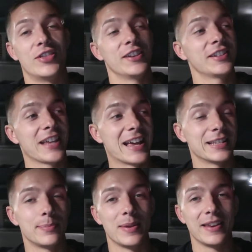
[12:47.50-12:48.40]
This
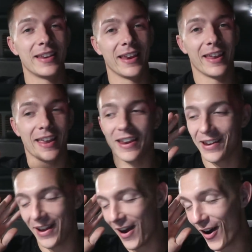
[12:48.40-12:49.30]
has been
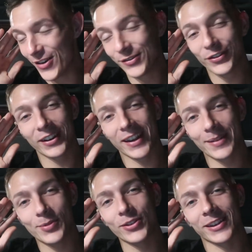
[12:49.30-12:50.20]
an
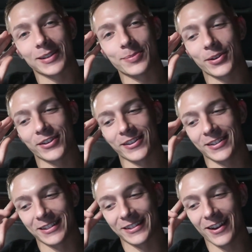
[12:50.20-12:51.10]
unforgettable
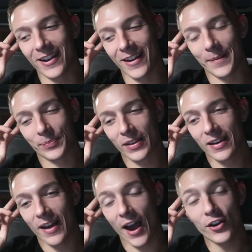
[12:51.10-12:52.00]
experience. It's
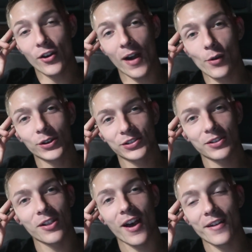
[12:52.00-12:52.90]
life-changing. Uh, I don't know how we're
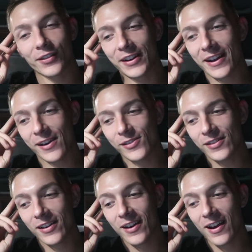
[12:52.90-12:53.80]
still alive right
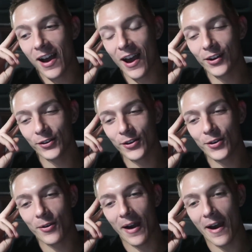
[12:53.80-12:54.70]
now. I don't
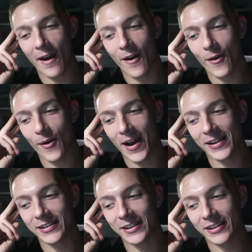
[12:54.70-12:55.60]
know how
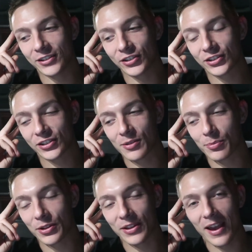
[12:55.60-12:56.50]
I didn't just
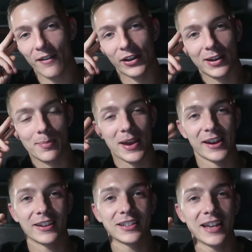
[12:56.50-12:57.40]
completely have like a
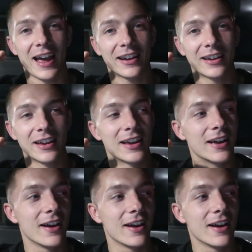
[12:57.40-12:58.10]
panic attack.